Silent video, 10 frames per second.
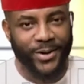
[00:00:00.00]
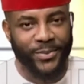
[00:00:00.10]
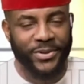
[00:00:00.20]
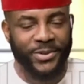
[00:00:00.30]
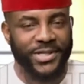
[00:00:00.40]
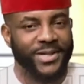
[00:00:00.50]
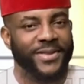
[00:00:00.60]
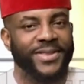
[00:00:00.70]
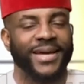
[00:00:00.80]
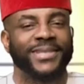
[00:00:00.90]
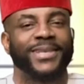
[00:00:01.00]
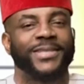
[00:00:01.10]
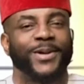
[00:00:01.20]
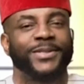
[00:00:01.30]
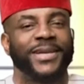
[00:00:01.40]
Obiuchendo. Thanks a
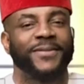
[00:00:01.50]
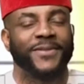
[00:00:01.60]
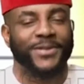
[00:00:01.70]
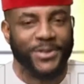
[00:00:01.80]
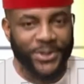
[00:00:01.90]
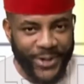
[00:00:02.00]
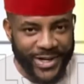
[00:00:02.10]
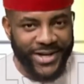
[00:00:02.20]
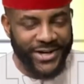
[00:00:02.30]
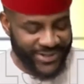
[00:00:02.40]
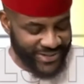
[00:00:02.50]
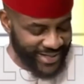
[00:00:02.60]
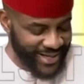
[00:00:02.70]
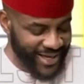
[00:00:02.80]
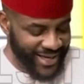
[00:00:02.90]
lot for joining us.
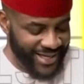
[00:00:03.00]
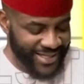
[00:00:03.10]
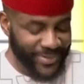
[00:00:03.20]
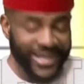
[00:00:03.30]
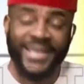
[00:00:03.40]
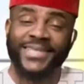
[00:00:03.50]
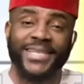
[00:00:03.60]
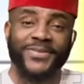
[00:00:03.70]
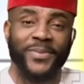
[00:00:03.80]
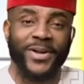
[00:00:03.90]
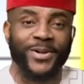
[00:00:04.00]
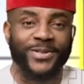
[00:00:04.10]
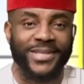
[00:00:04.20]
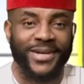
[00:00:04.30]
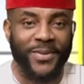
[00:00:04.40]
It's been 8 years for me
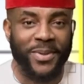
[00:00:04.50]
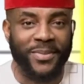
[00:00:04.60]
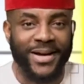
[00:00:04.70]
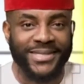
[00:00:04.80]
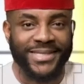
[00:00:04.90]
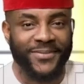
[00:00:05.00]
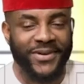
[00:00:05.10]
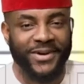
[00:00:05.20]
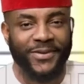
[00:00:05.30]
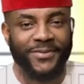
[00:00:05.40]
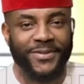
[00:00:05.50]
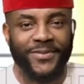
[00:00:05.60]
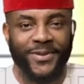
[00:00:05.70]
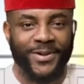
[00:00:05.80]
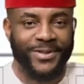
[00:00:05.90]
hosting Robin Minds, and I'm very grateful
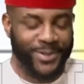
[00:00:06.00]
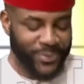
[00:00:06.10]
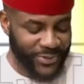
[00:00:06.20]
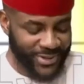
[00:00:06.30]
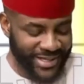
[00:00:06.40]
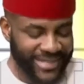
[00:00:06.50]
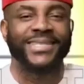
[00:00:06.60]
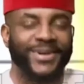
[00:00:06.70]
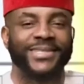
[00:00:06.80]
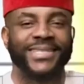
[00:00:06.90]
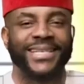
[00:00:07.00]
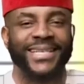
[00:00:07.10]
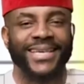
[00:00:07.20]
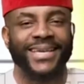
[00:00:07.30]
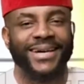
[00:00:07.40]
for all the support and
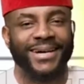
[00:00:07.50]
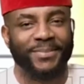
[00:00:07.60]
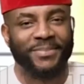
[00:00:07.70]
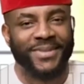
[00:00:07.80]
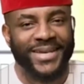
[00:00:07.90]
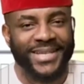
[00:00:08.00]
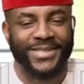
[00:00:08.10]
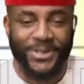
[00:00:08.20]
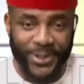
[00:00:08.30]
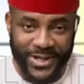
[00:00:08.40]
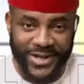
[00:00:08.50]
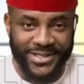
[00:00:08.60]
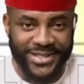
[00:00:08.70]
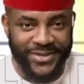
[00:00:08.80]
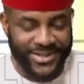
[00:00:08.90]
constantly joining
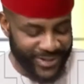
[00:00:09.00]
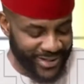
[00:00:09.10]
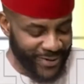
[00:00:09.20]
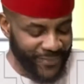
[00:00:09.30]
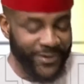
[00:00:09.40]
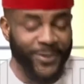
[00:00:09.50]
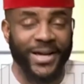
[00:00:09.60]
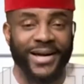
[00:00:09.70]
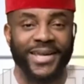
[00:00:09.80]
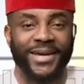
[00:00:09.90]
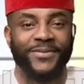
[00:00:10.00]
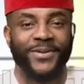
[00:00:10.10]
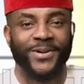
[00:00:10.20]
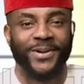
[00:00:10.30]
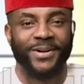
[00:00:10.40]
us every Sunday. Hopefully we are here
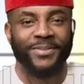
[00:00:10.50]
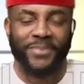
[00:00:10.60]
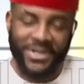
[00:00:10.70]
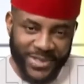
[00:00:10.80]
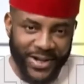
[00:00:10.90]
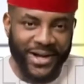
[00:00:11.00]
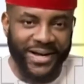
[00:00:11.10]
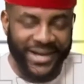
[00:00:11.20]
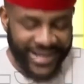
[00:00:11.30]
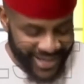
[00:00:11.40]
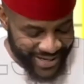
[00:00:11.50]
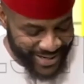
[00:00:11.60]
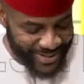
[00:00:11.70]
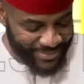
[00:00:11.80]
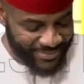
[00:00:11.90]
for much longer.
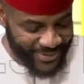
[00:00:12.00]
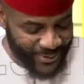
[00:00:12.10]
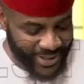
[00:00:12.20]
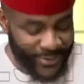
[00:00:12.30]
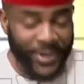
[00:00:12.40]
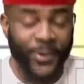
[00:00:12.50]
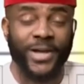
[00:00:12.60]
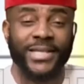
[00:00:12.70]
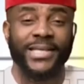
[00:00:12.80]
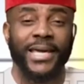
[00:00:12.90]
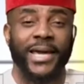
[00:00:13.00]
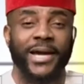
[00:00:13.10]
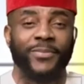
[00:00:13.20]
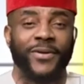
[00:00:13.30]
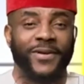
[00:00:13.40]
2021 is
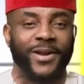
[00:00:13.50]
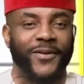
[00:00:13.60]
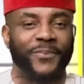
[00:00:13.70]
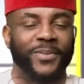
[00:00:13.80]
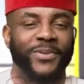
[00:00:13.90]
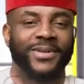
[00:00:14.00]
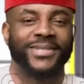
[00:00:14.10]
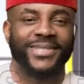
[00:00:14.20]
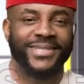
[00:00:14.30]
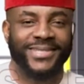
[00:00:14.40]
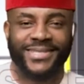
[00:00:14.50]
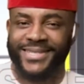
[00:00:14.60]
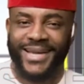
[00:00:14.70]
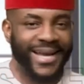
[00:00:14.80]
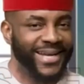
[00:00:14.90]
here, but for a lot of people, it's just
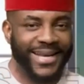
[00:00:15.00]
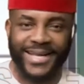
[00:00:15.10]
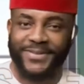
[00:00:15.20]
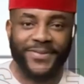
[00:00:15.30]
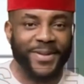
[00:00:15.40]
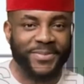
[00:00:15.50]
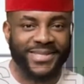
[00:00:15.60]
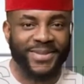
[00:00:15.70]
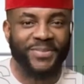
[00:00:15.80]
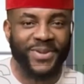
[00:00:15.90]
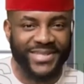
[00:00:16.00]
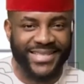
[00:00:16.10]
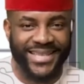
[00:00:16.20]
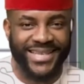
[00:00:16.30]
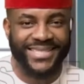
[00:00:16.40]
the calendar that's flipped. Most
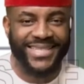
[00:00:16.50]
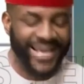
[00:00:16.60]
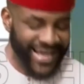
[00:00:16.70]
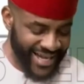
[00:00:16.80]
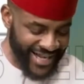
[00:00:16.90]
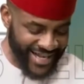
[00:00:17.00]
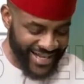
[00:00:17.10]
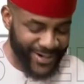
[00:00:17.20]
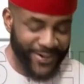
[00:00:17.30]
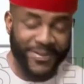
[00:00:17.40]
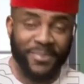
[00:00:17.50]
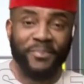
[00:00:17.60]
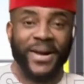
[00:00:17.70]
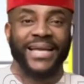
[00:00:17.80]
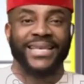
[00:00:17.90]
things, a lot of the
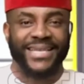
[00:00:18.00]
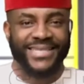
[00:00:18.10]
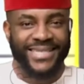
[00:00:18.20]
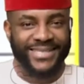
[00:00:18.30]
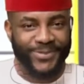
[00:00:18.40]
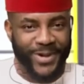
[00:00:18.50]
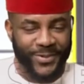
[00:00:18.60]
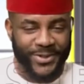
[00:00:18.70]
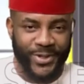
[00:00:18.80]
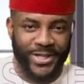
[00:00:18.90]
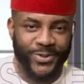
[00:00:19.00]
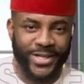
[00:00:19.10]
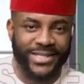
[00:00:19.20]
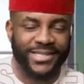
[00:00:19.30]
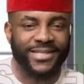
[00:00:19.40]
madness that's went with
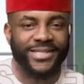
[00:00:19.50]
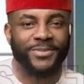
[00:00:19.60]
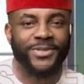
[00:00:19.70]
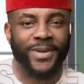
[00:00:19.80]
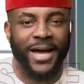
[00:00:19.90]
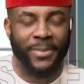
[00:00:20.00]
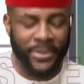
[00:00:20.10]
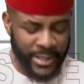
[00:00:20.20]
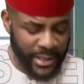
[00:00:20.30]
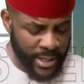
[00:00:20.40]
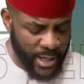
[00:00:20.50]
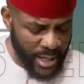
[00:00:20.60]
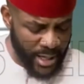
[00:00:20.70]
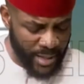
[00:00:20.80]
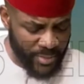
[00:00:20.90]
2020 still seems to be happening.
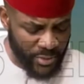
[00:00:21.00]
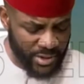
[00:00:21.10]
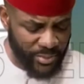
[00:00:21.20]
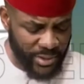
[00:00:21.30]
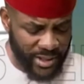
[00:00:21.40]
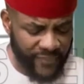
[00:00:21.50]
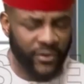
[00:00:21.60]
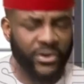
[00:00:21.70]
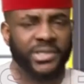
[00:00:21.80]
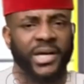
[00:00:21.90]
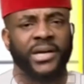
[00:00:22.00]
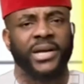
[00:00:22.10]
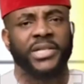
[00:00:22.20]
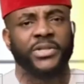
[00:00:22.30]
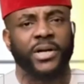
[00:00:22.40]
But most importantly for us here in
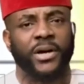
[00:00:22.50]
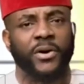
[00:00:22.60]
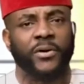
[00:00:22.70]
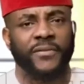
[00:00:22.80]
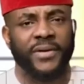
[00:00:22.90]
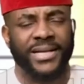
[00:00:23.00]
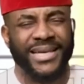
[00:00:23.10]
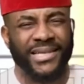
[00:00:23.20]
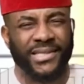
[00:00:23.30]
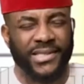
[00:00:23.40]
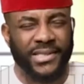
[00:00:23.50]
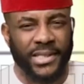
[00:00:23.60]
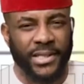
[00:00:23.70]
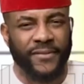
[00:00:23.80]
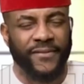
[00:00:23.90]
Nigeria, COVID is
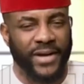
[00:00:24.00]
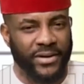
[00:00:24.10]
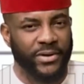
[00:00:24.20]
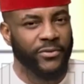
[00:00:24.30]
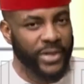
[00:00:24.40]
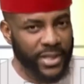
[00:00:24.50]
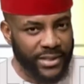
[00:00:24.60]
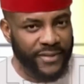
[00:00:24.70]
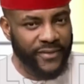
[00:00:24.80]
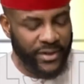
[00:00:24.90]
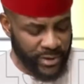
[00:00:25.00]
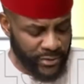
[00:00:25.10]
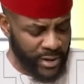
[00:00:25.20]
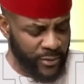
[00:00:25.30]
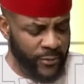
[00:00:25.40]
still very real and very
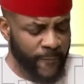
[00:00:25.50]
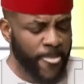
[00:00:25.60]
around.